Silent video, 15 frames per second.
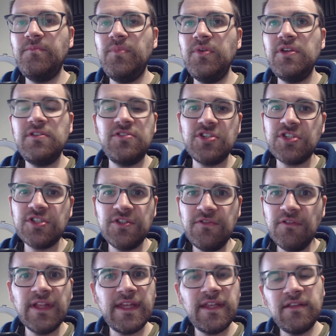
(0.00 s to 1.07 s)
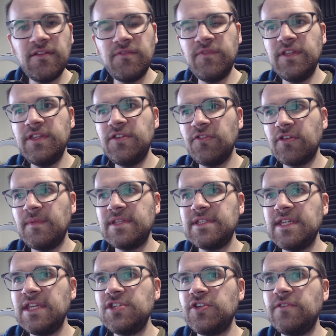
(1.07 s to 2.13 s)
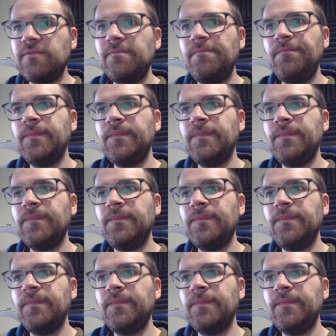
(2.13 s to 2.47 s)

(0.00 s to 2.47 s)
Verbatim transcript: But just Google it and, and read the documentation.